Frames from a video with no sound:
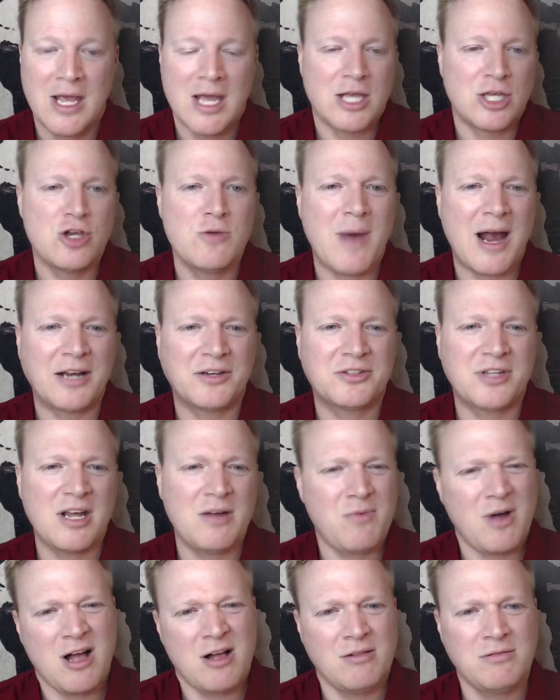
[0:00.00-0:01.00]
You might say,
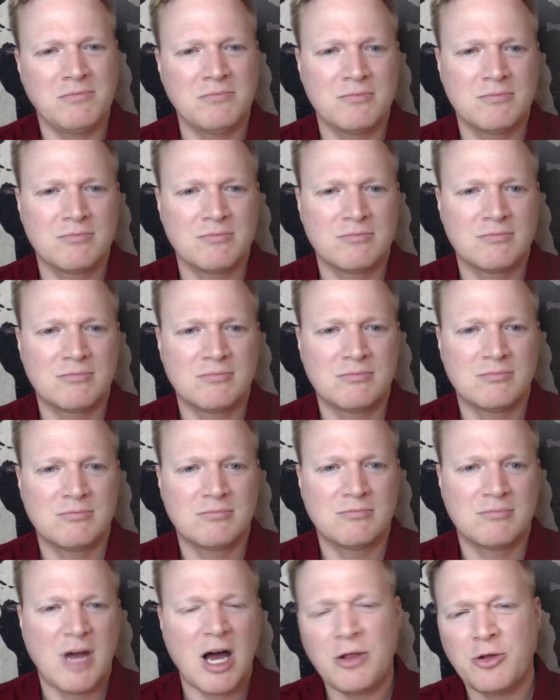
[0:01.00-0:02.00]
well,
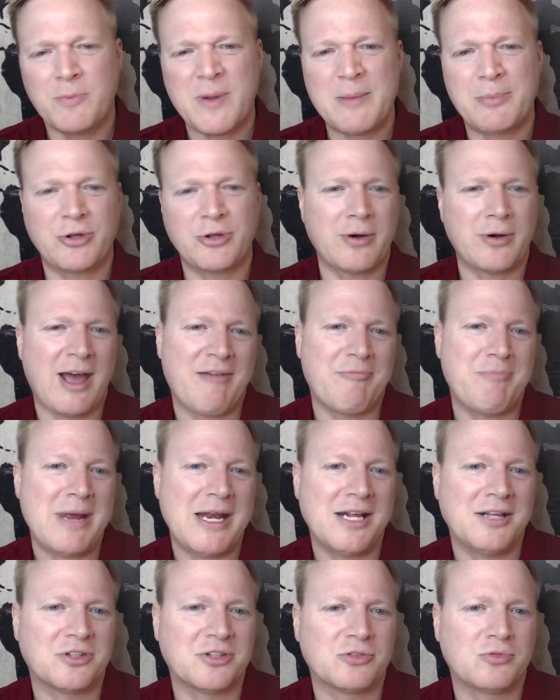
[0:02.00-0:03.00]
other people don't have
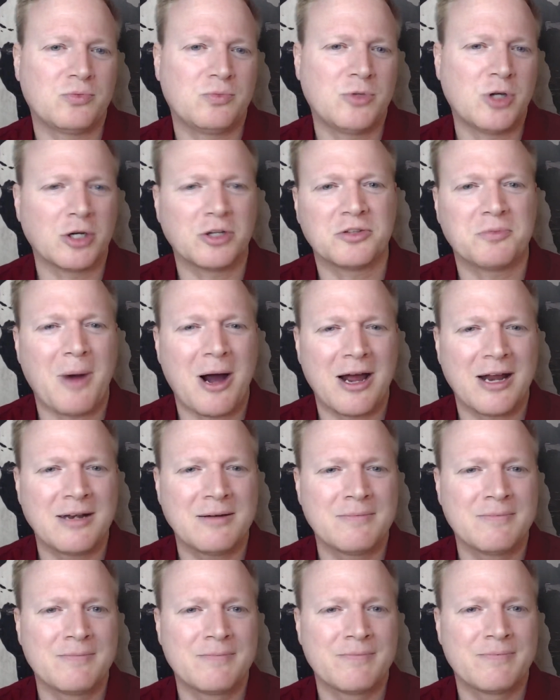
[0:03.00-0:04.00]
meetings as good as mine,
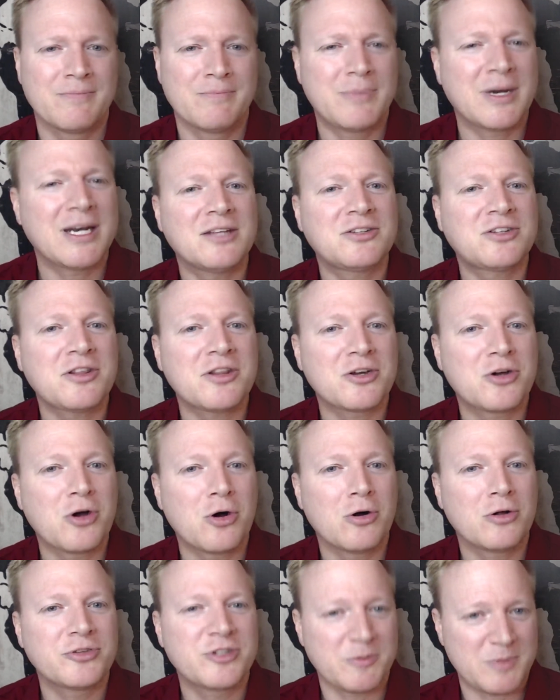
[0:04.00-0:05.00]
but the
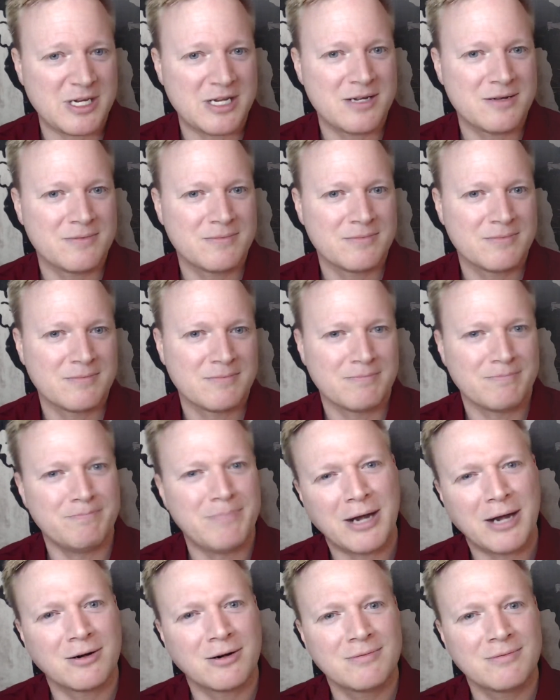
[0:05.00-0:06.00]
goal to be
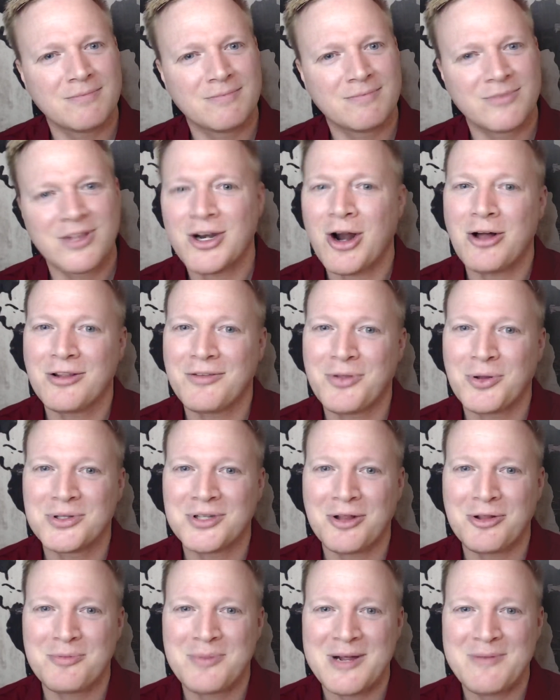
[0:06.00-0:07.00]
better than all of those
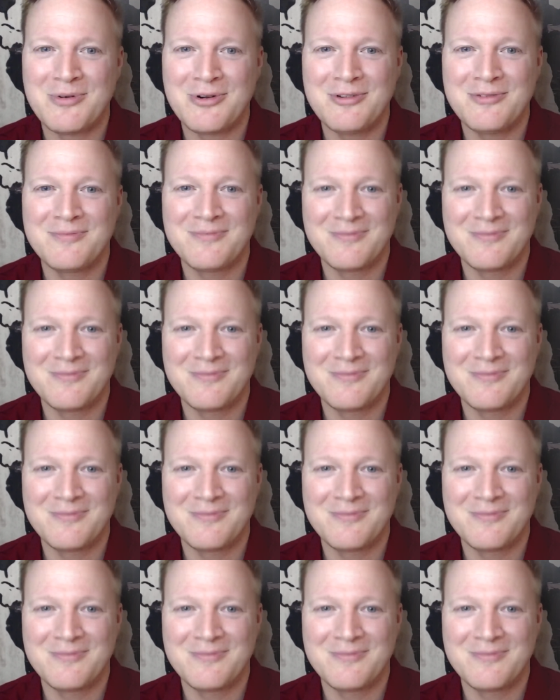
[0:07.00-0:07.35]
other people?